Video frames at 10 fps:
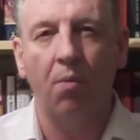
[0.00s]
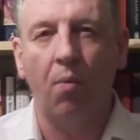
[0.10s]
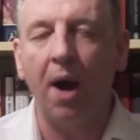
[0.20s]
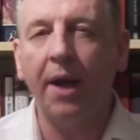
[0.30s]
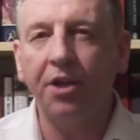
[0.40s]

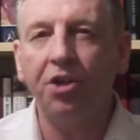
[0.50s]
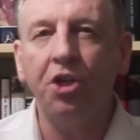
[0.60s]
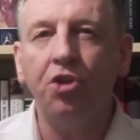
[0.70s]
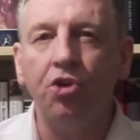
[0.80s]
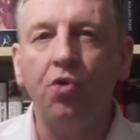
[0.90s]
Why is
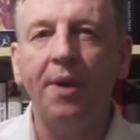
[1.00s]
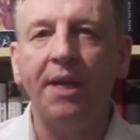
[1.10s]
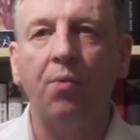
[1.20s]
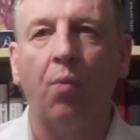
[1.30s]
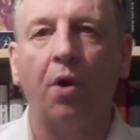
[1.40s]
he
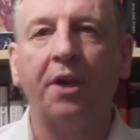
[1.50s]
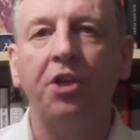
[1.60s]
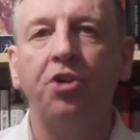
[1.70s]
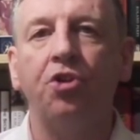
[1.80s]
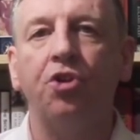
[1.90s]
doing what
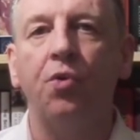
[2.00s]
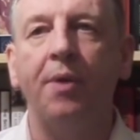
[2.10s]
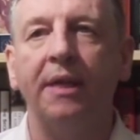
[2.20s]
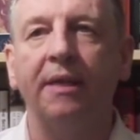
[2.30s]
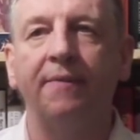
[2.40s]
he's doing?